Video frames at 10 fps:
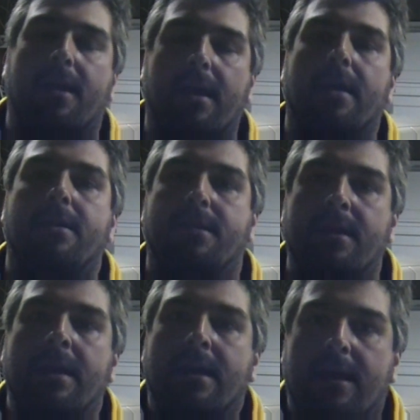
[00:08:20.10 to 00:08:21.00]
and
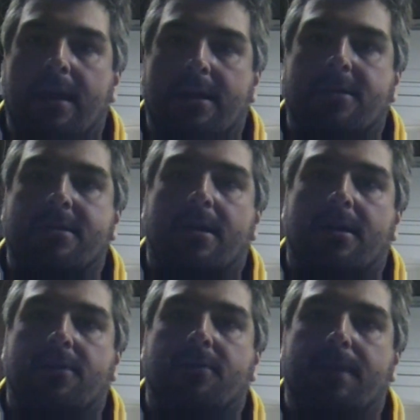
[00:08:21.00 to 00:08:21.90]
it's
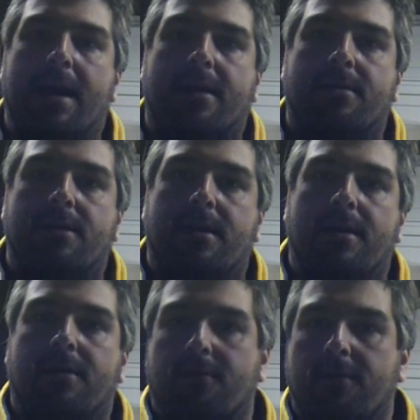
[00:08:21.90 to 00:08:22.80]

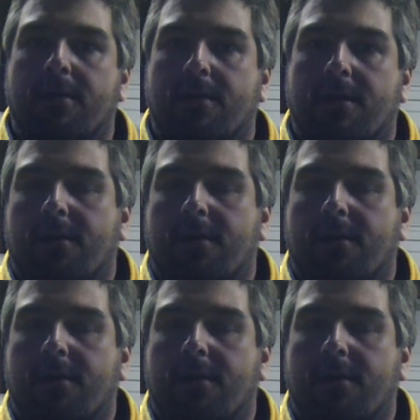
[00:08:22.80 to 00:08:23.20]
dramatically increased.